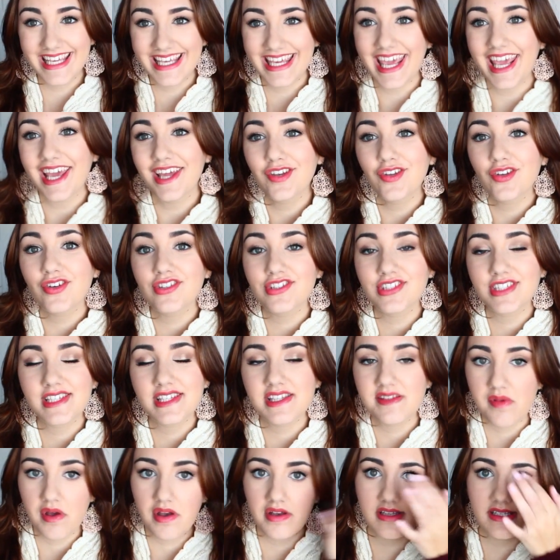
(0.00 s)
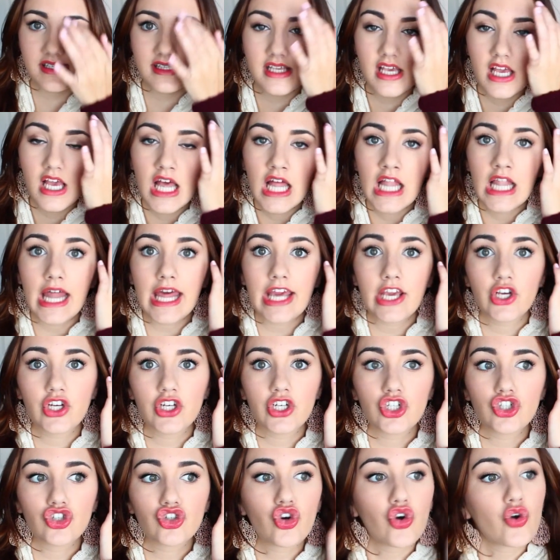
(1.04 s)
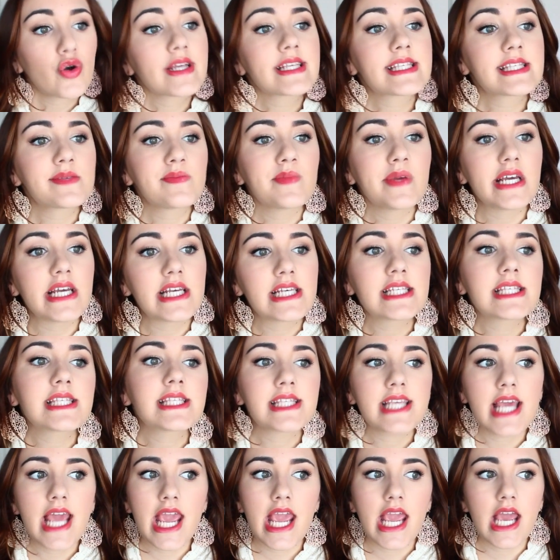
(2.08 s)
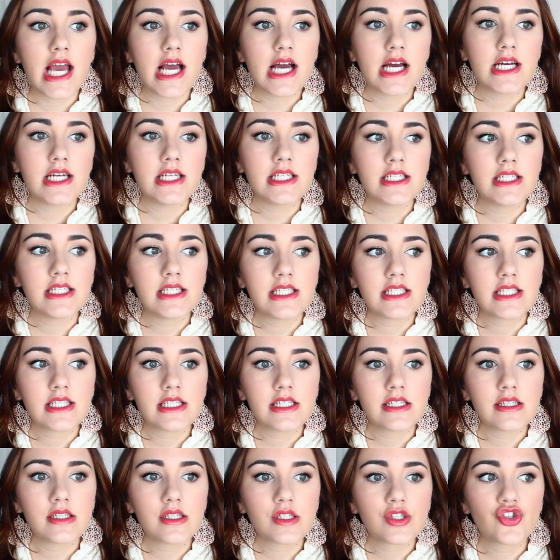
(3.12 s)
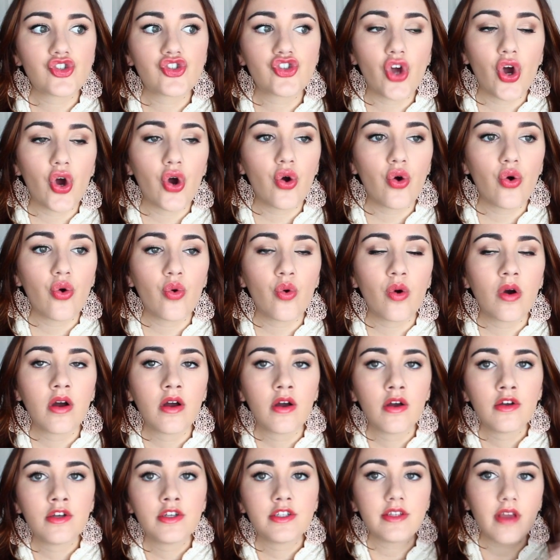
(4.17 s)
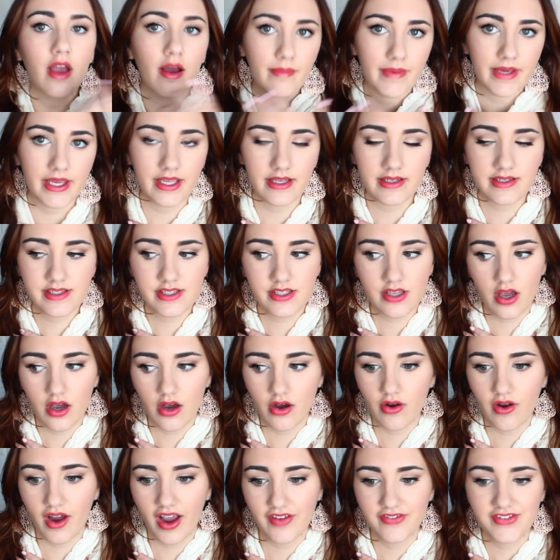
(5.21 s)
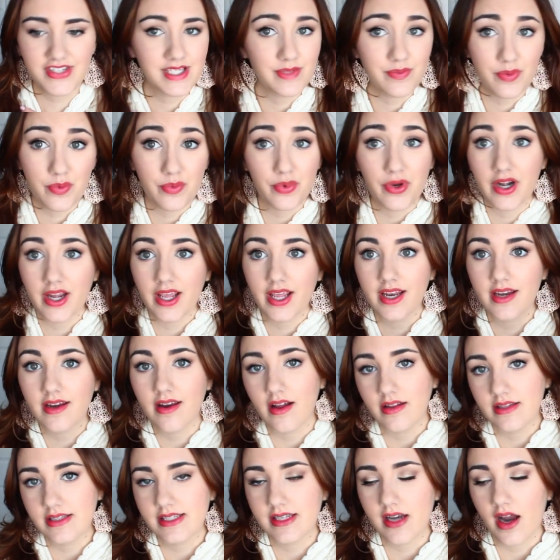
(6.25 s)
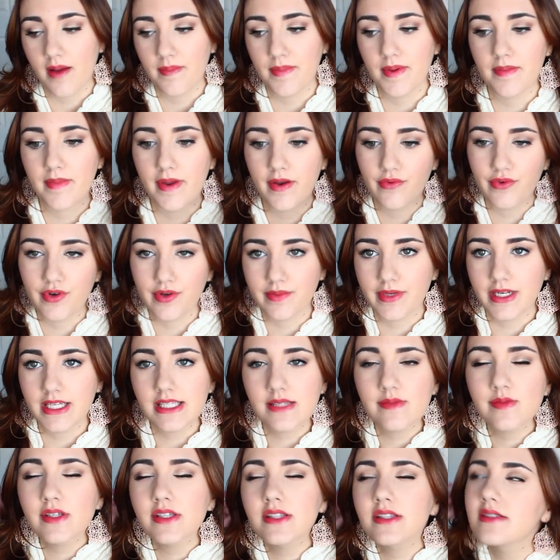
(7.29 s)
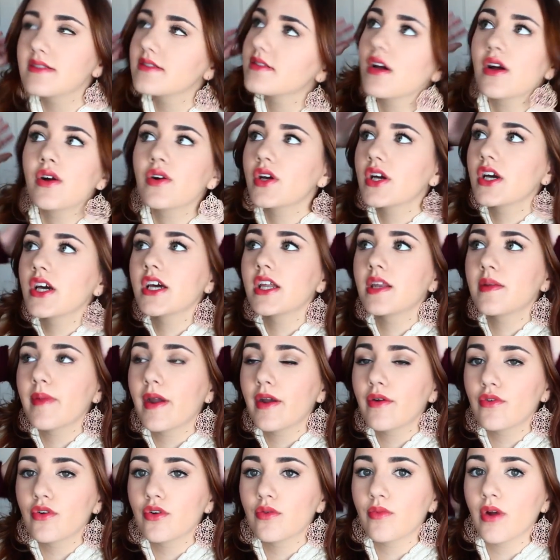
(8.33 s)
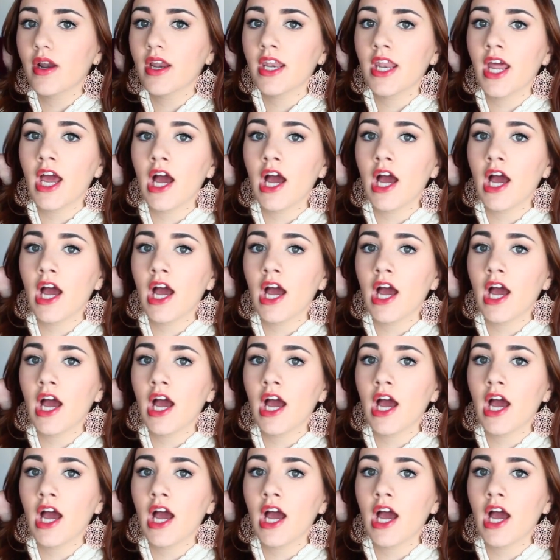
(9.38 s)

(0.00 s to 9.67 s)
The candle just smells like Christmas and so yummy and so I've just been burning it nonstop in my room and it smells so good in my room right